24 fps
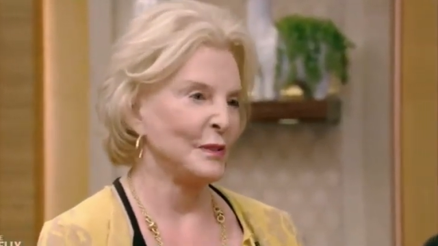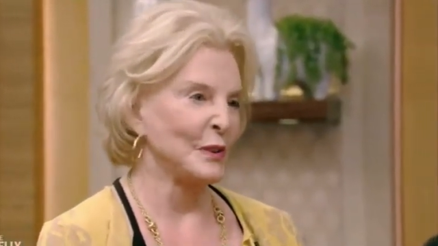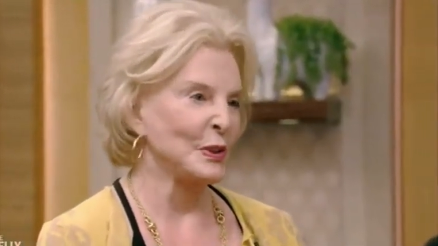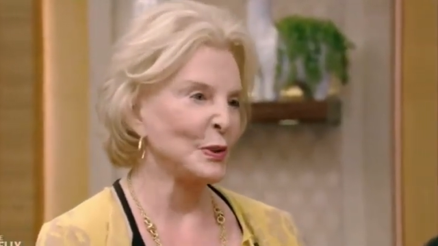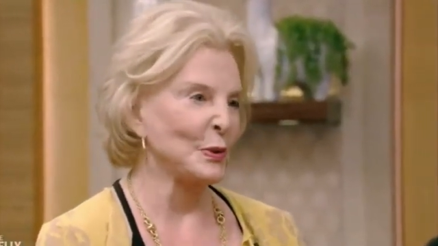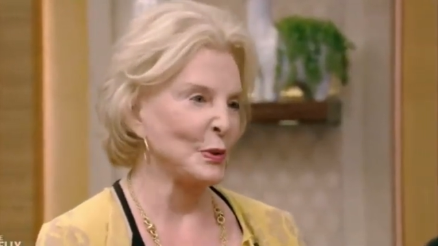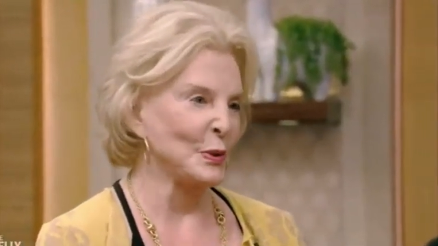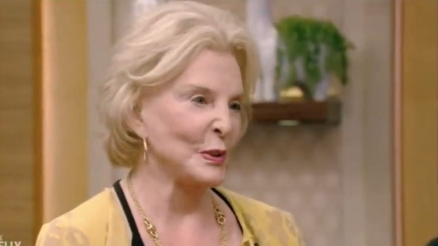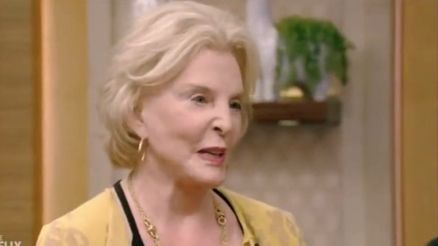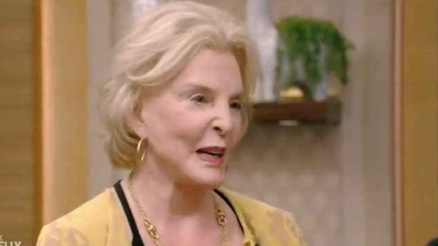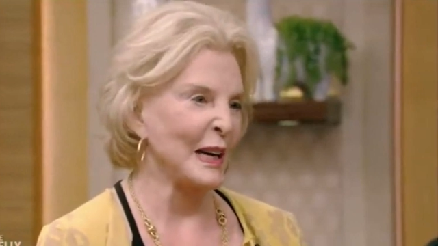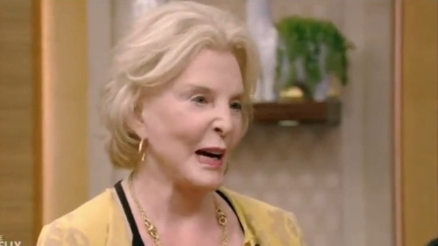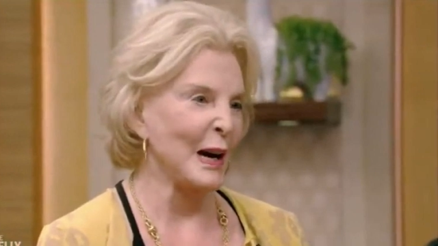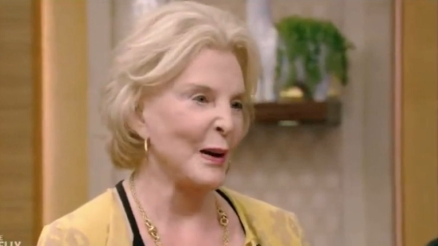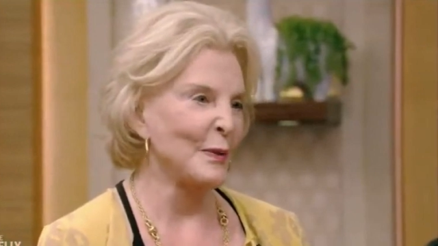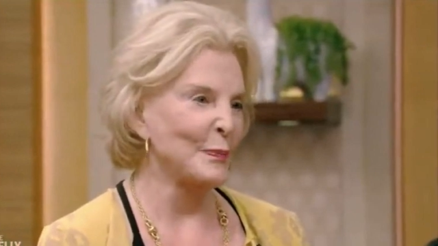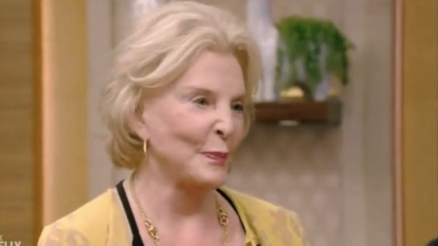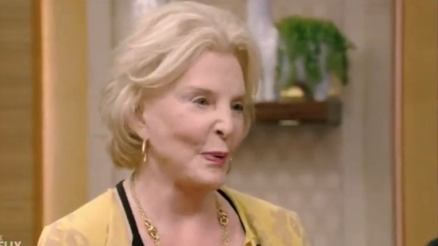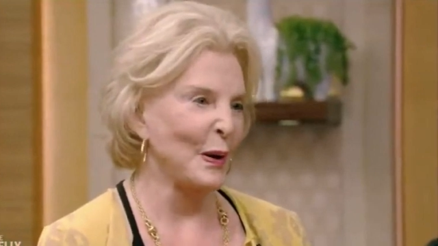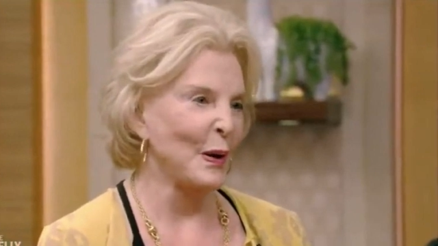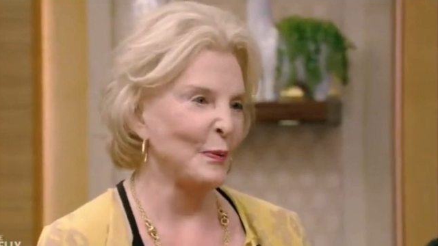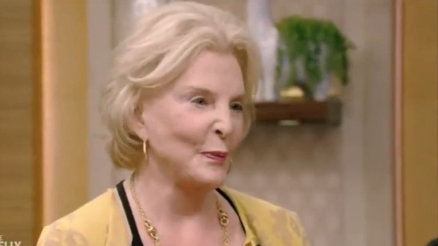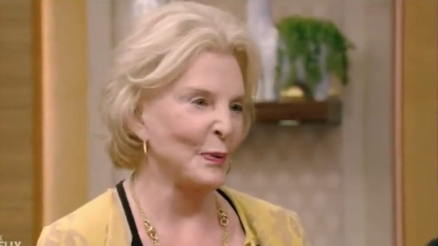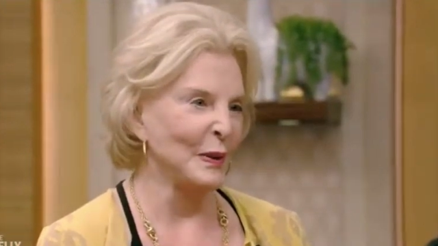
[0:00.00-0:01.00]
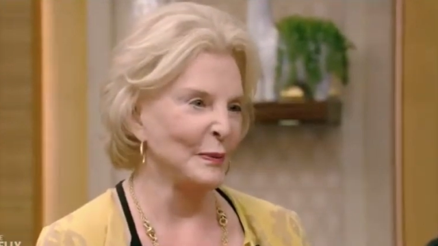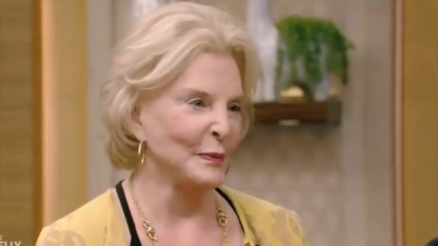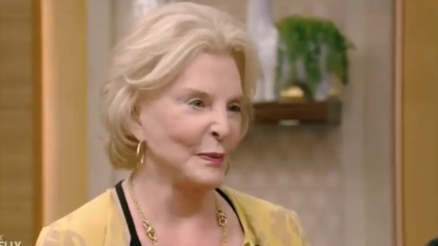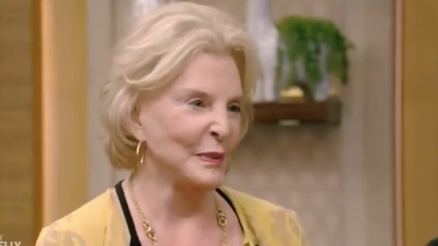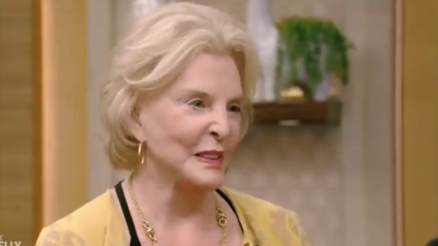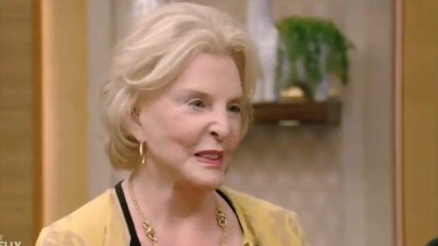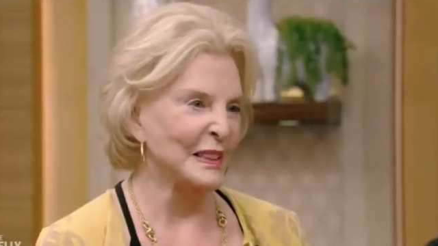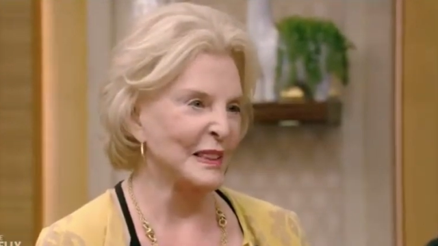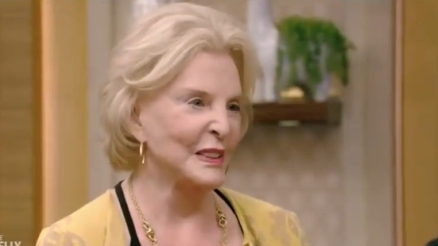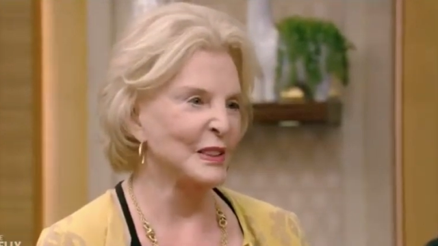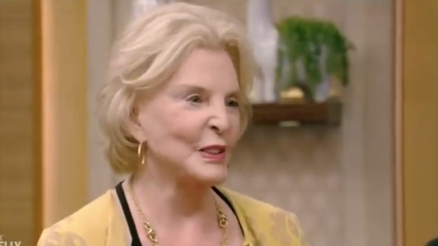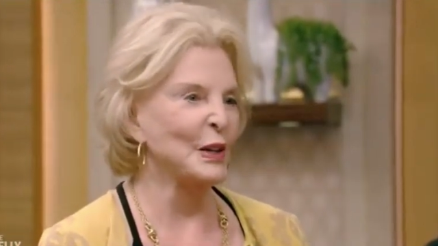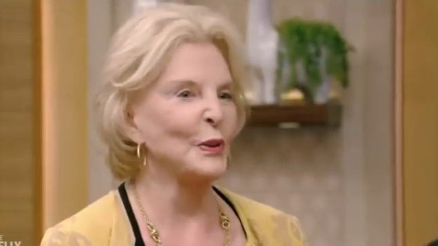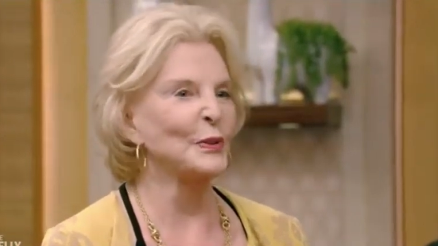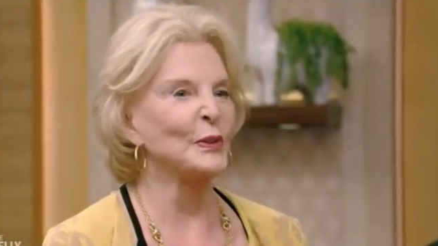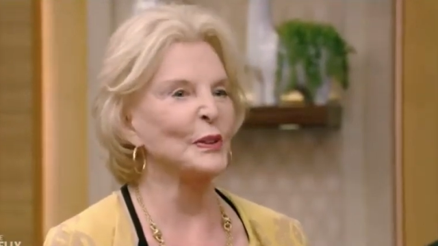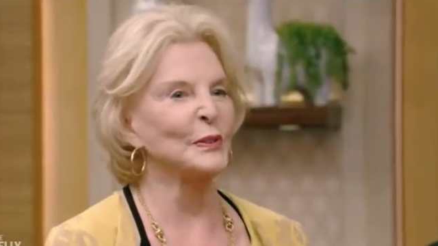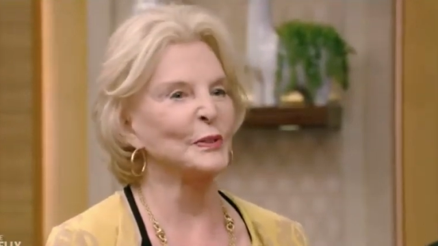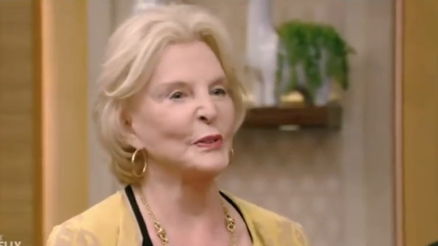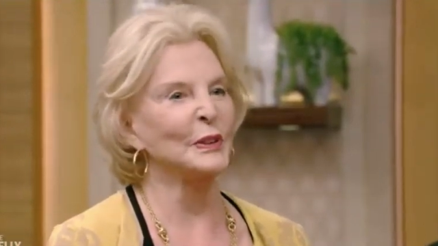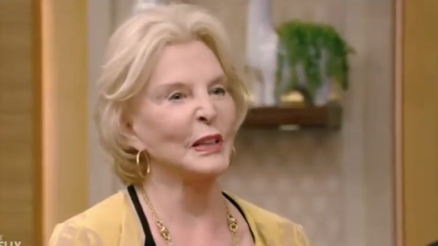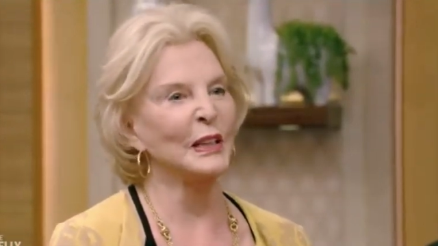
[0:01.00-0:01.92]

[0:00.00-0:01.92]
sorting out problems so that